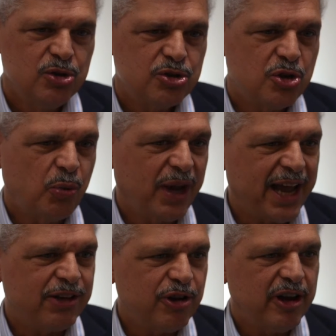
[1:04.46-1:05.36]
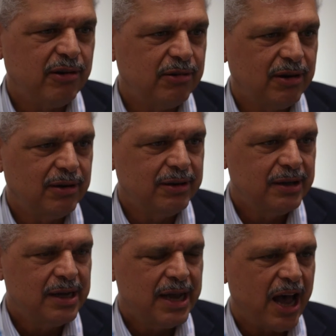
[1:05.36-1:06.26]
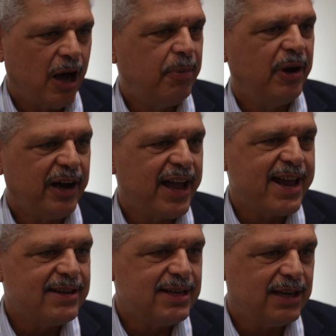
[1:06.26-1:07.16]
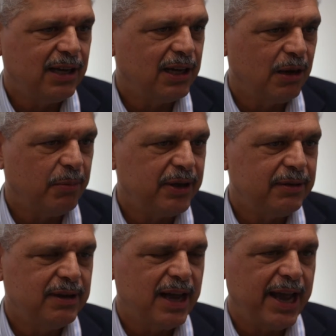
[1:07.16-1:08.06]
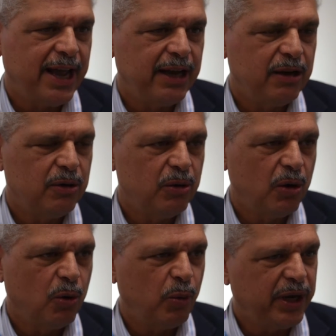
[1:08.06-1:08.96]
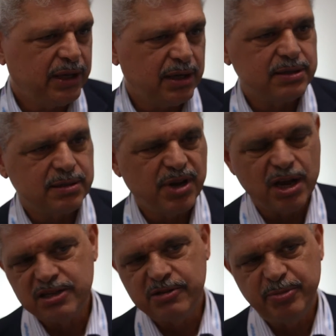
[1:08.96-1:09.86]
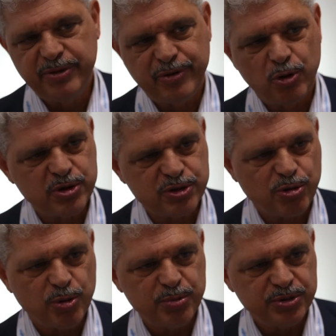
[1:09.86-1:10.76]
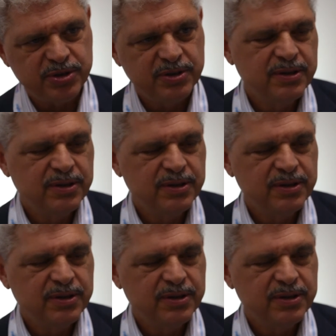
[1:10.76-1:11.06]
So we had to up our ante a little bit, and we did some customer focus groups,